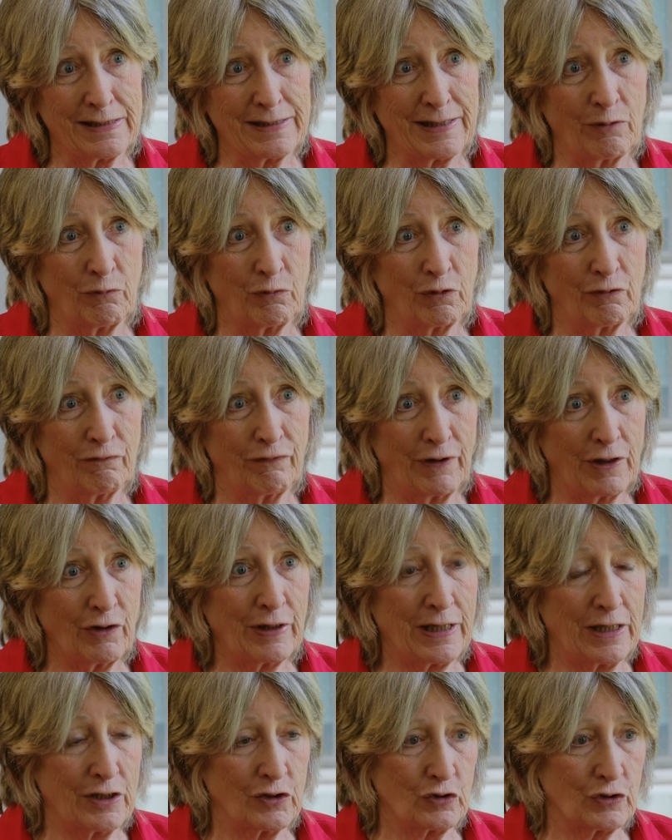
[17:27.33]
that were
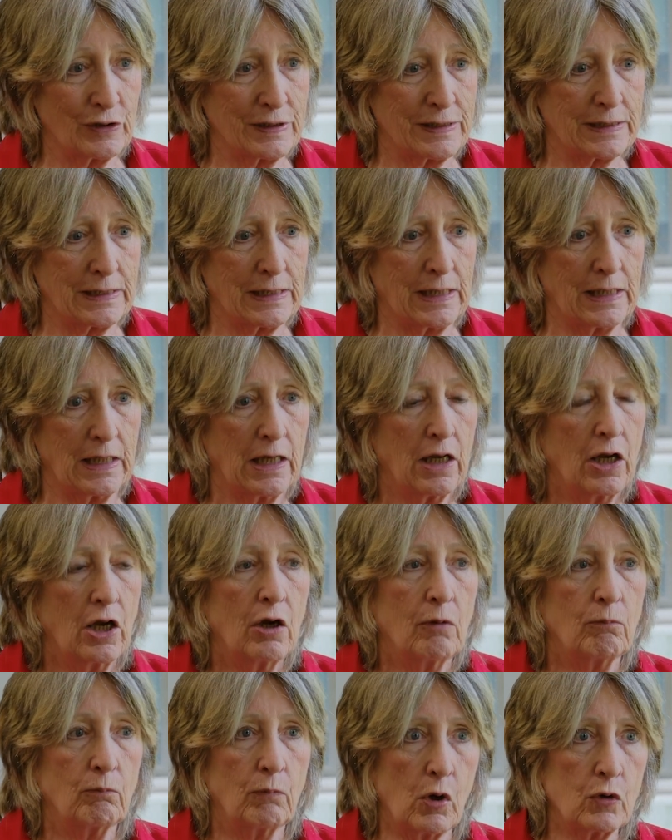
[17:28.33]
very interesting,
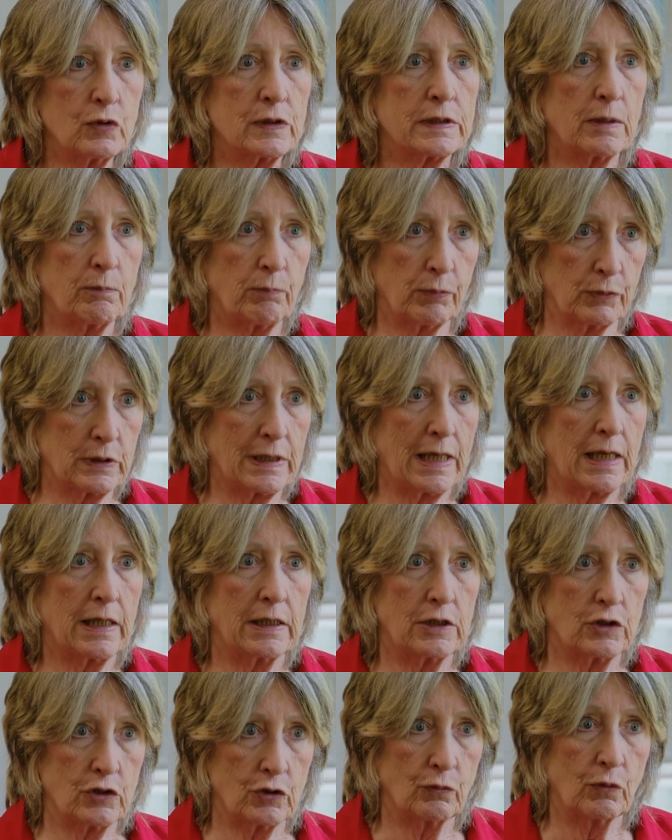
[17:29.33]
mostly
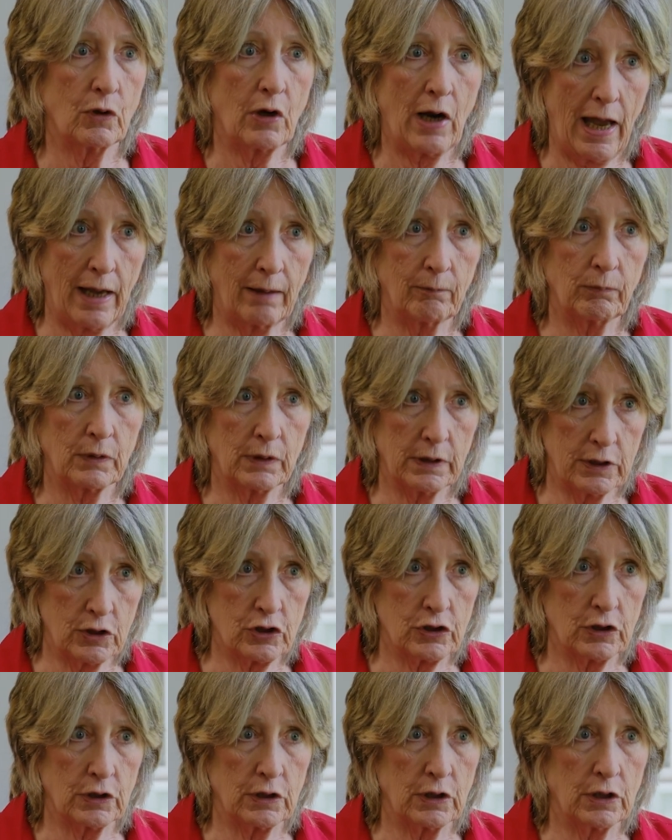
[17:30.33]
pertaining to her
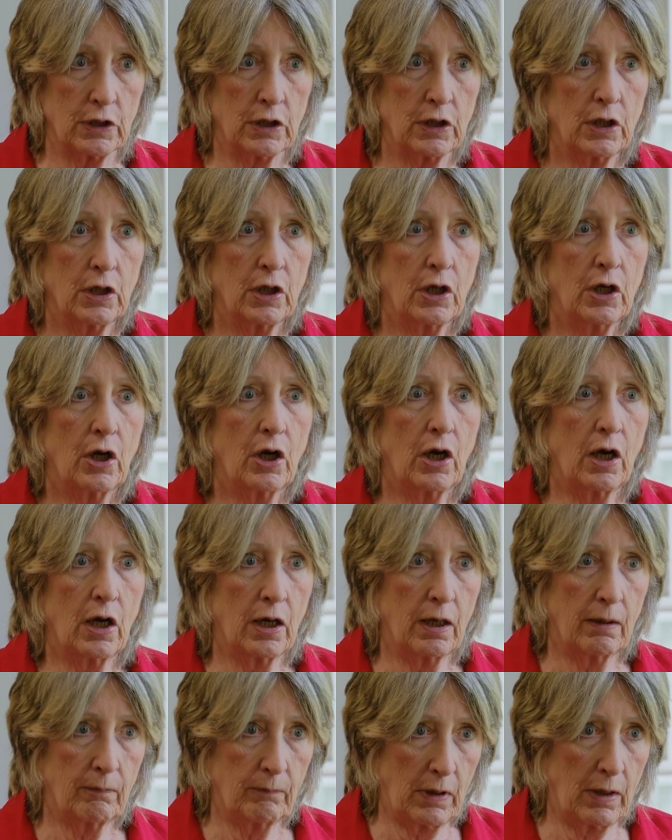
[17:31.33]
abolition
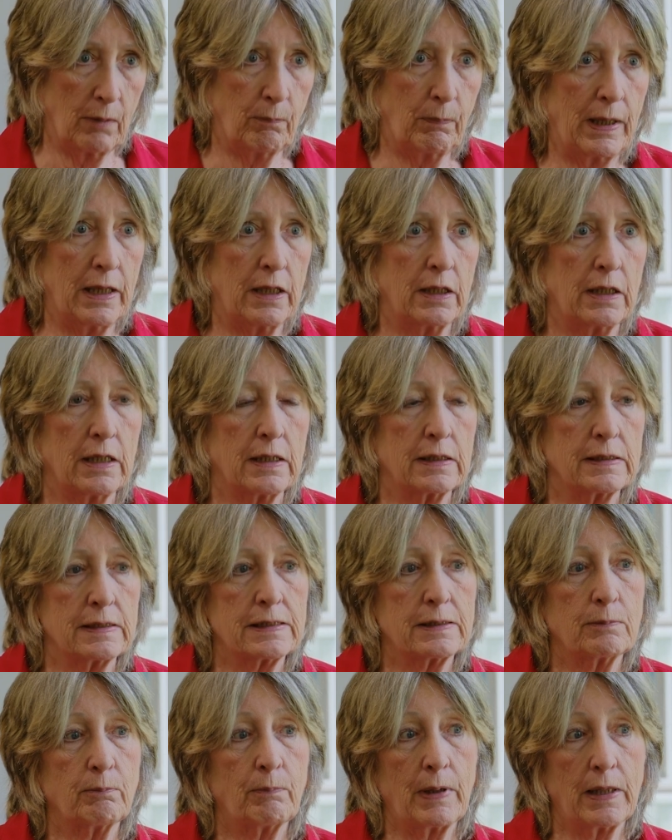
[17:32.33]

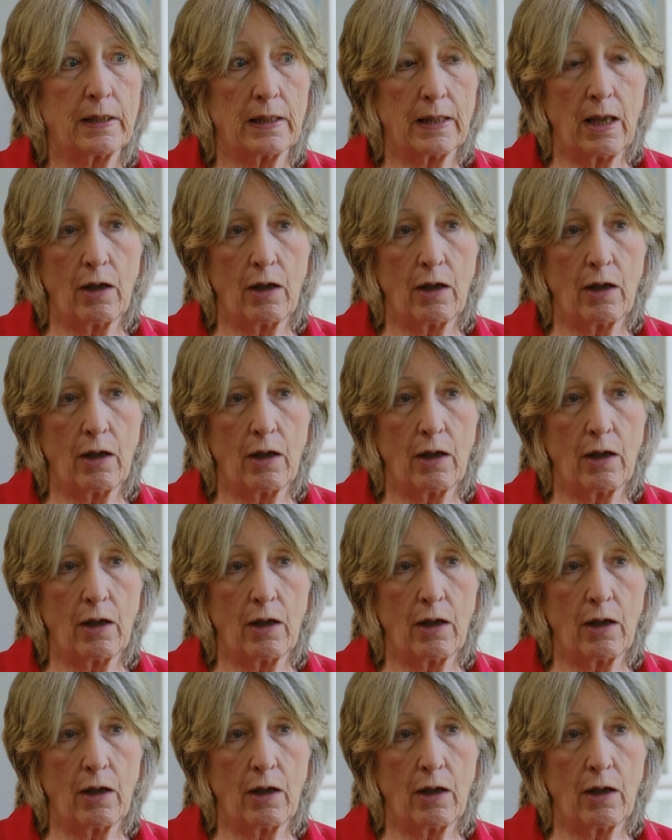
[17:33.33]
opinions, but